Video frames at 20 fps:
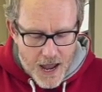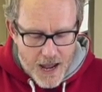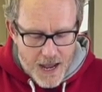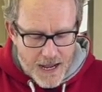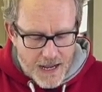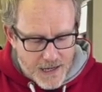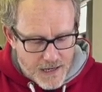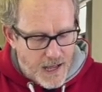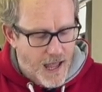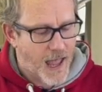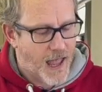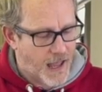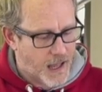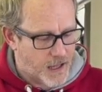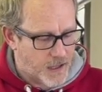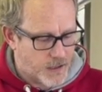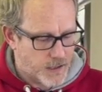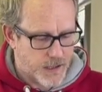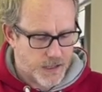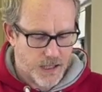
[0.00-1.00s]
It
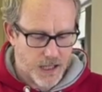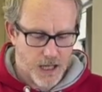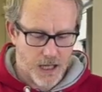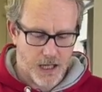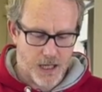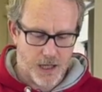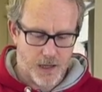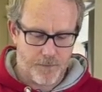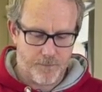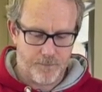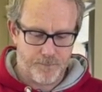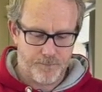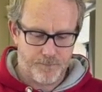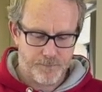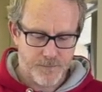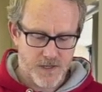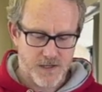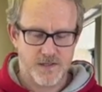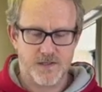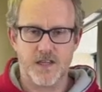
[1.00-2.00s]
has
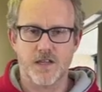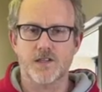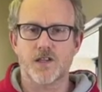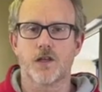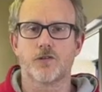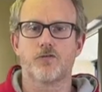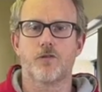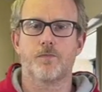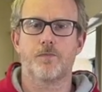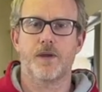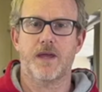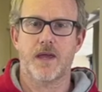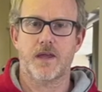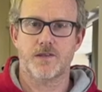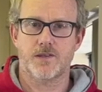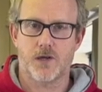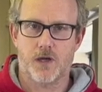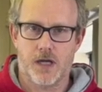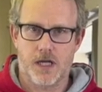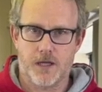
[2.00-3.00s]
600
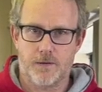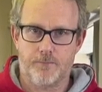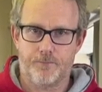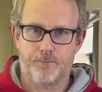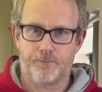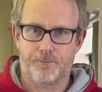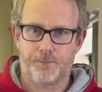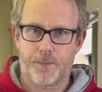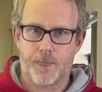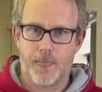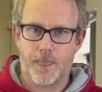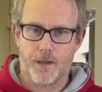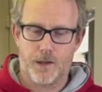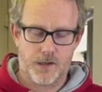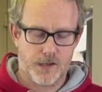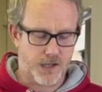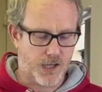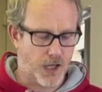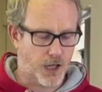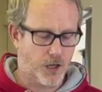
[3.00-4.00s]
psi,
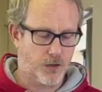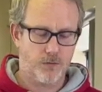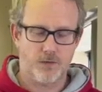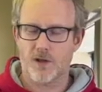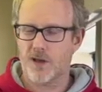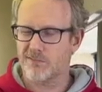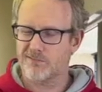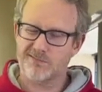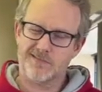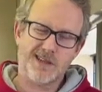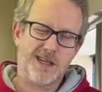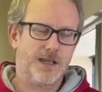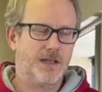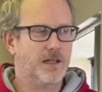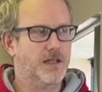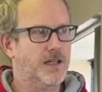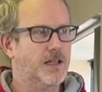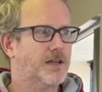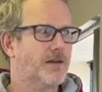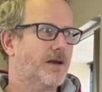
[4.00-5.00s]
so
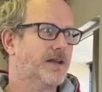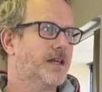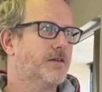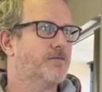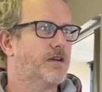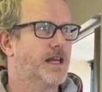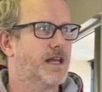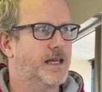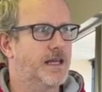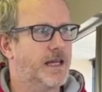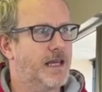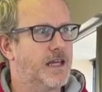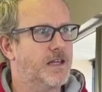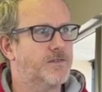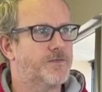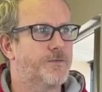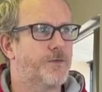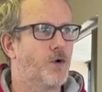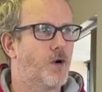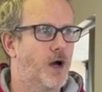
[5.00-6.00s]
you only really need
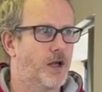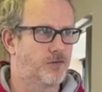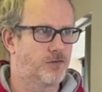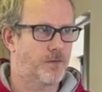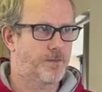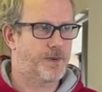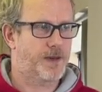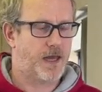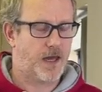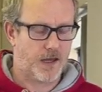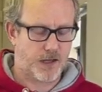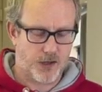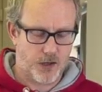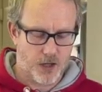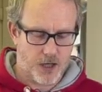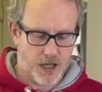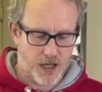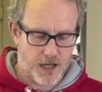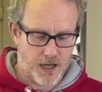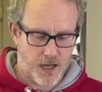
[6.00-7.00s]
400
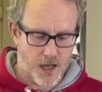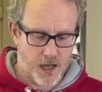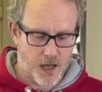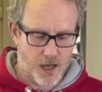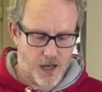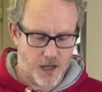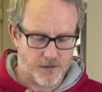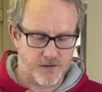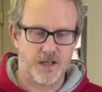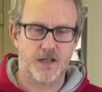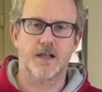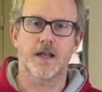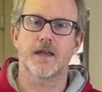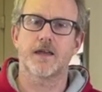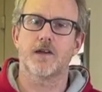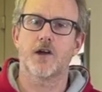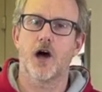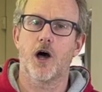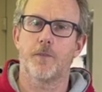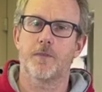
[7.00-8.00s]
psi to clean
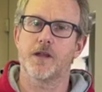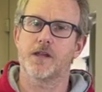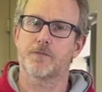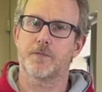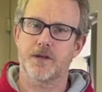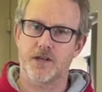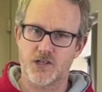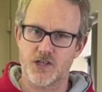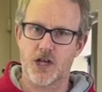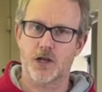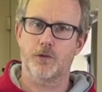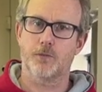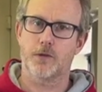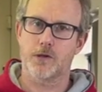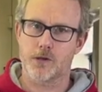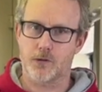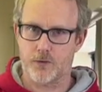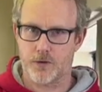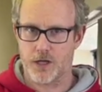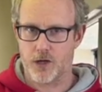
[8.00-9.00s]
carpets, but the gentleman's
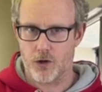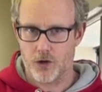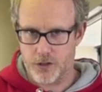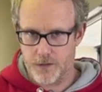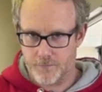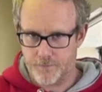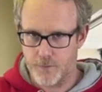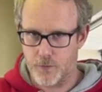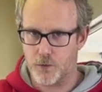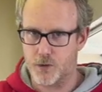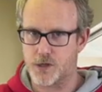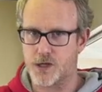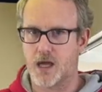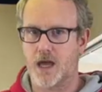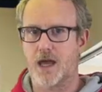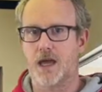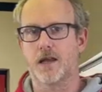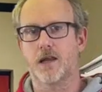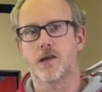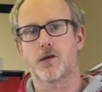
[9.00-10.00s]
already got an Enforcer
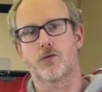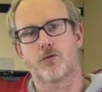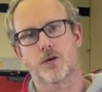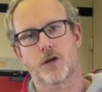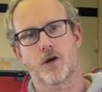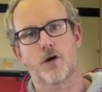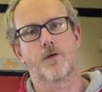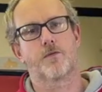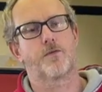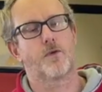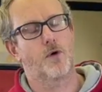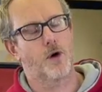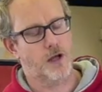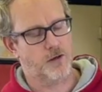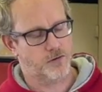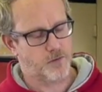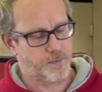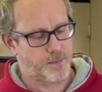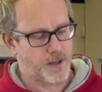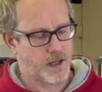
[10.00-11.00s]
and he's already got a
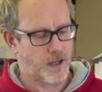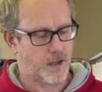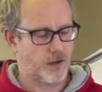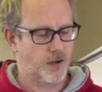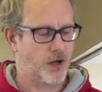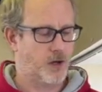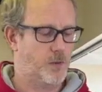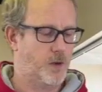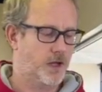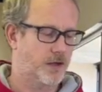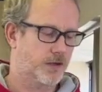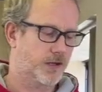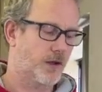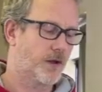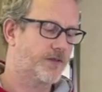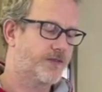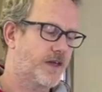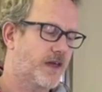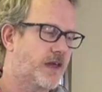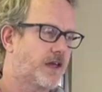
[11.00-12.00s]
400 psi one, so I
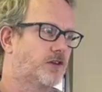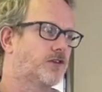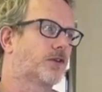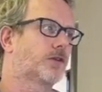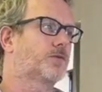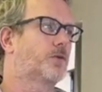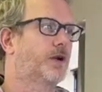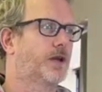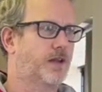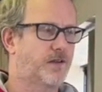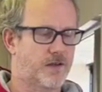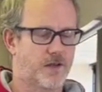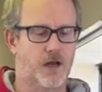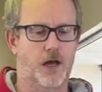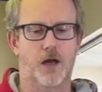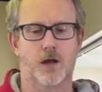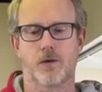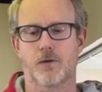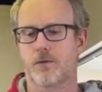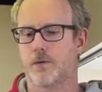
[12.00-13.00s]
think he just wanted to
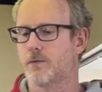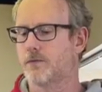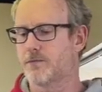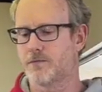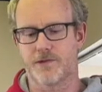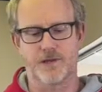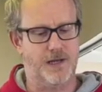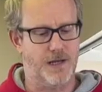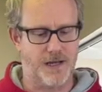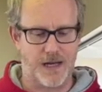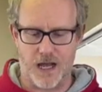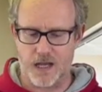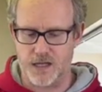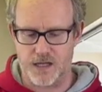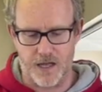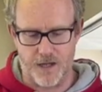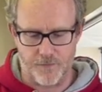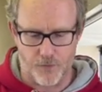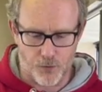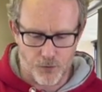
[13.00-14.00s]
go to the next
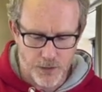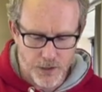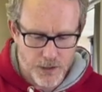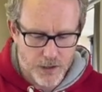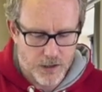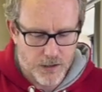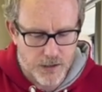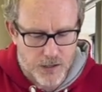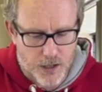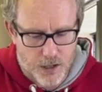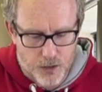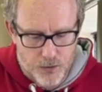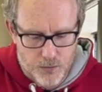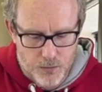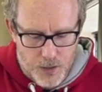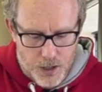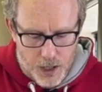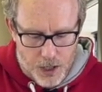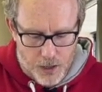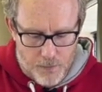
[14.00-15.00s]
level. So
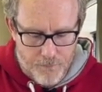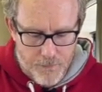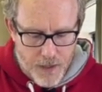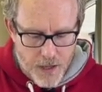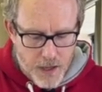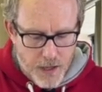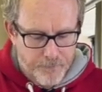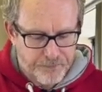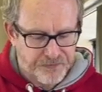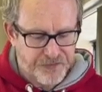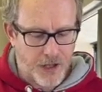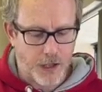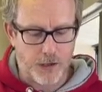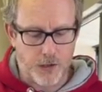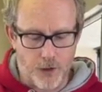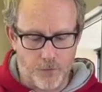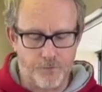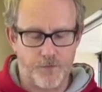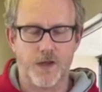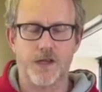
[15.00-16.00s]
he's
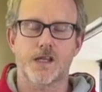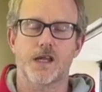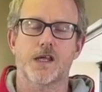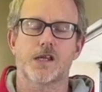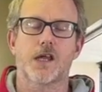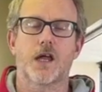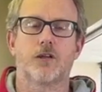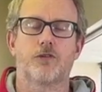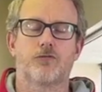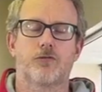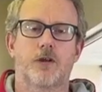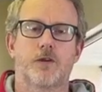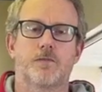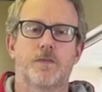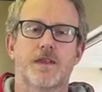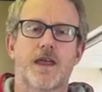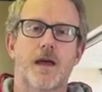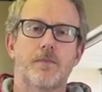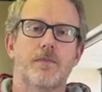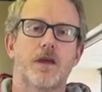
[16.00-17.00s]
gone for 600, but
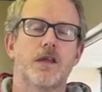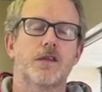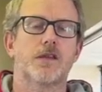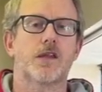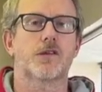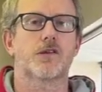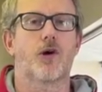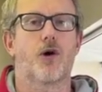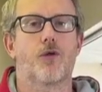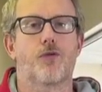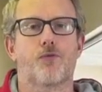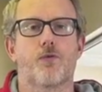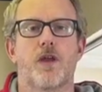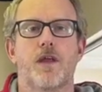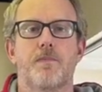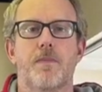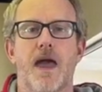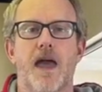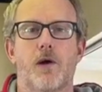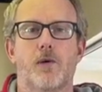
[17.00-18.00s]
that means it's got a 3
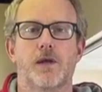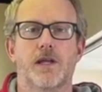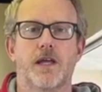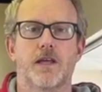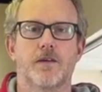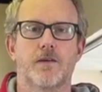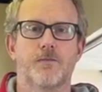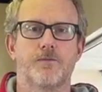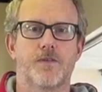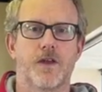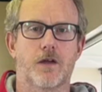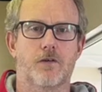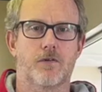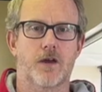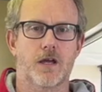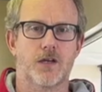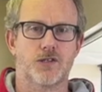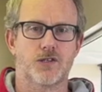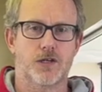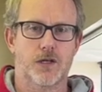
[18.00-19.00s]
power lead
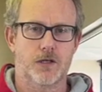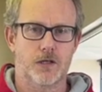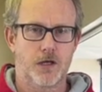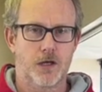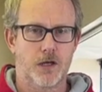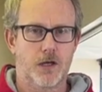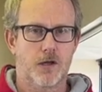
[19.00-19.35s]
configuration.